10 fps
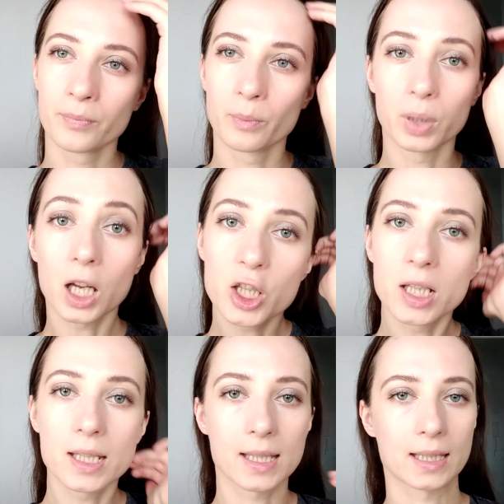
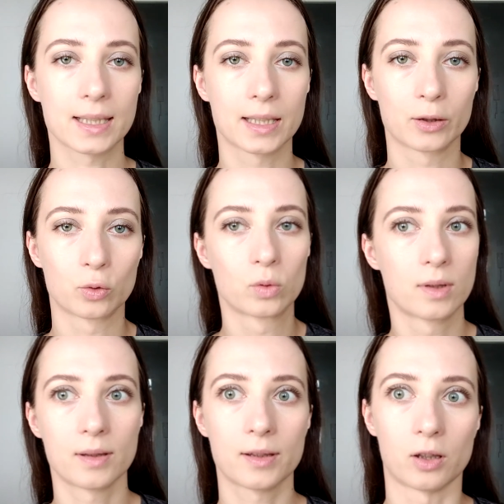blushes, so
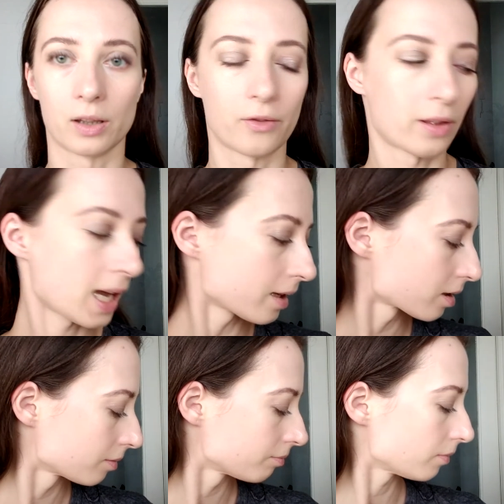sorry for that,
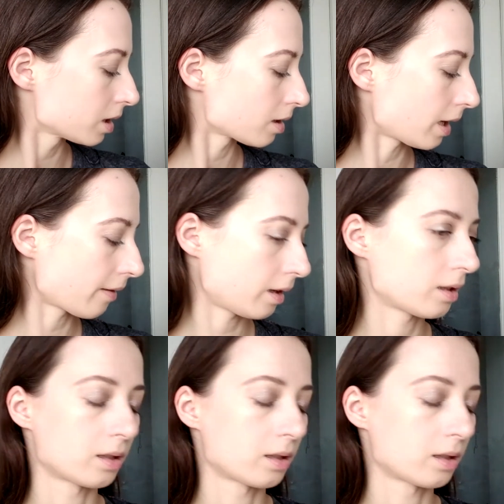but I think